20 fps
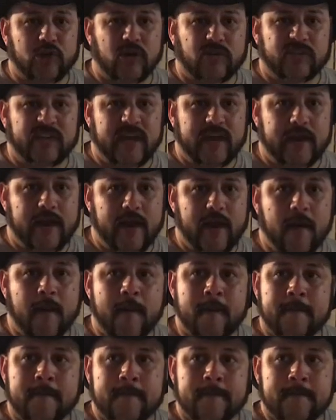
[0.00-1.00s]
to call dead
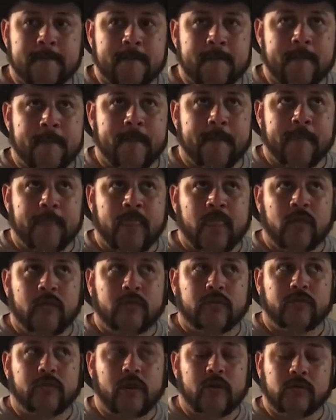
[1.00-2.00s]
air.
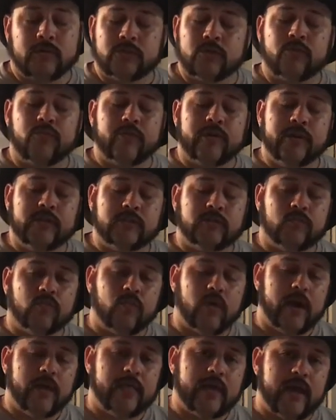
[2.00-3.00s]
There's a reason
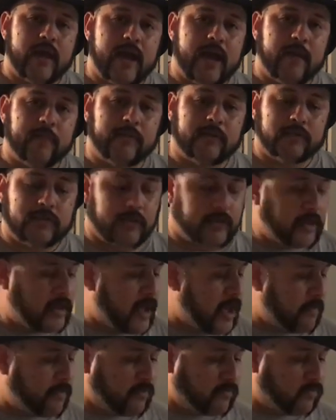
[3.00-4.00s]
why that happens. It can
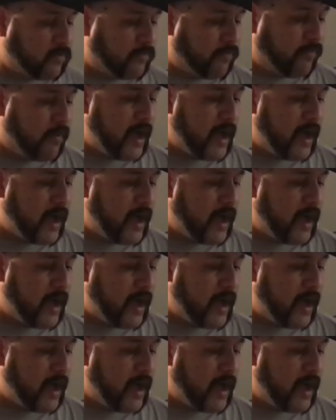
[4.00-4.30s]
happen with